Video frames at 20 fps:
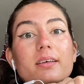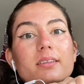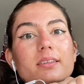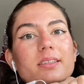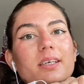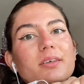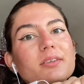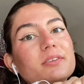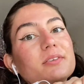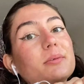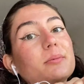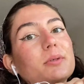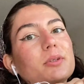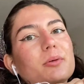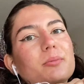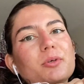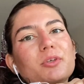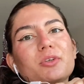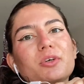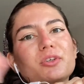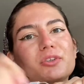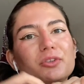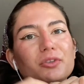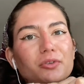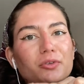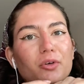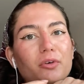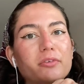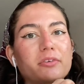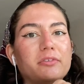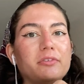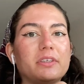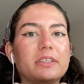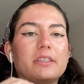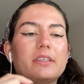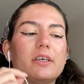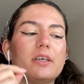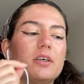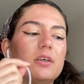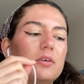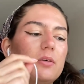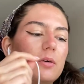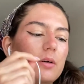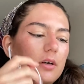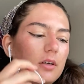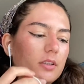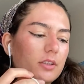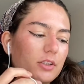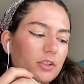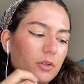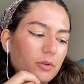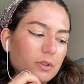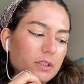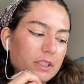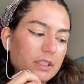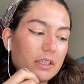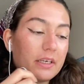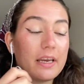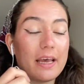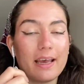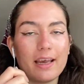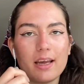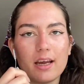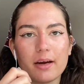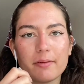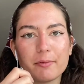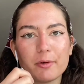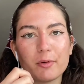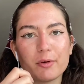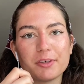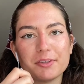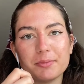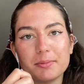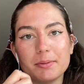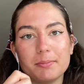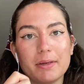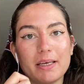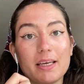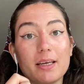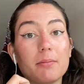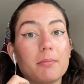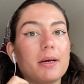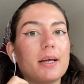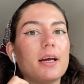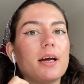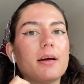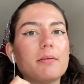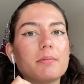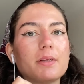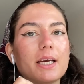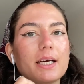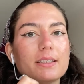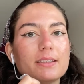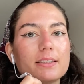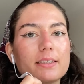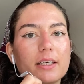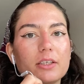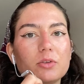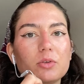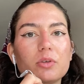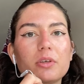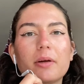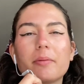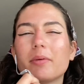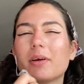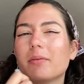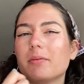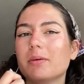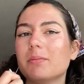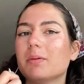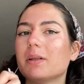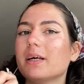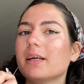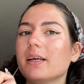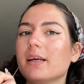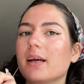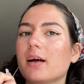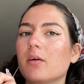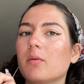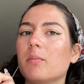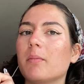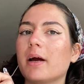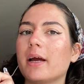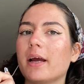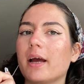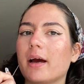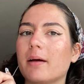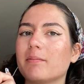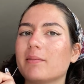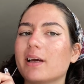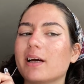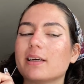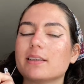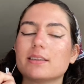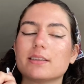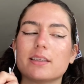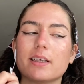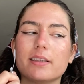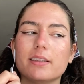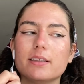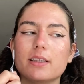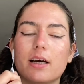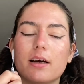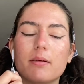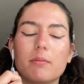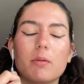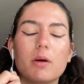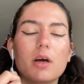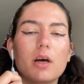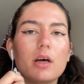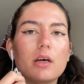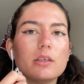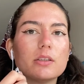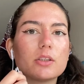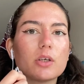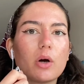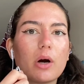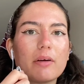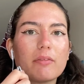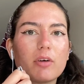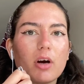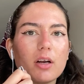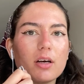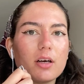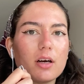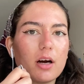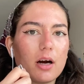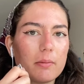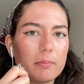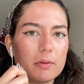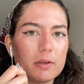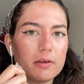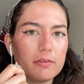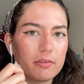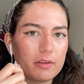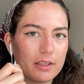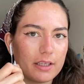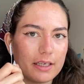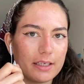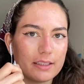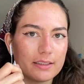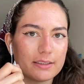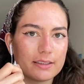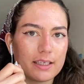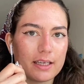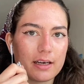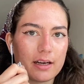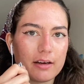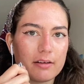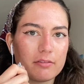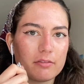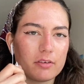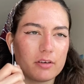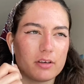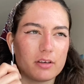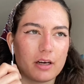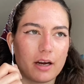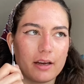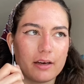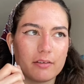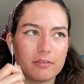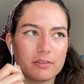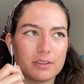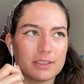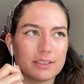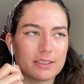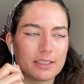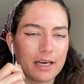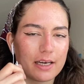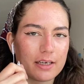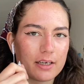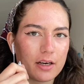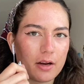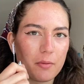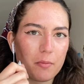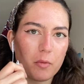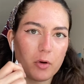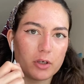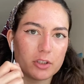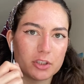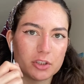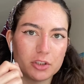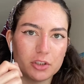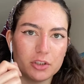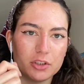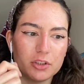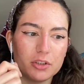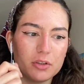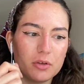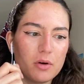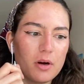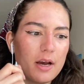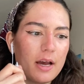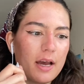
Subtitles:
Ćao svima, dobrodošli u novi video. So today I'm going to be making my MCAT schedule and I'm going to be planning out my MCAT study time. So I've got a couple of things that I've kind of decided I want to do,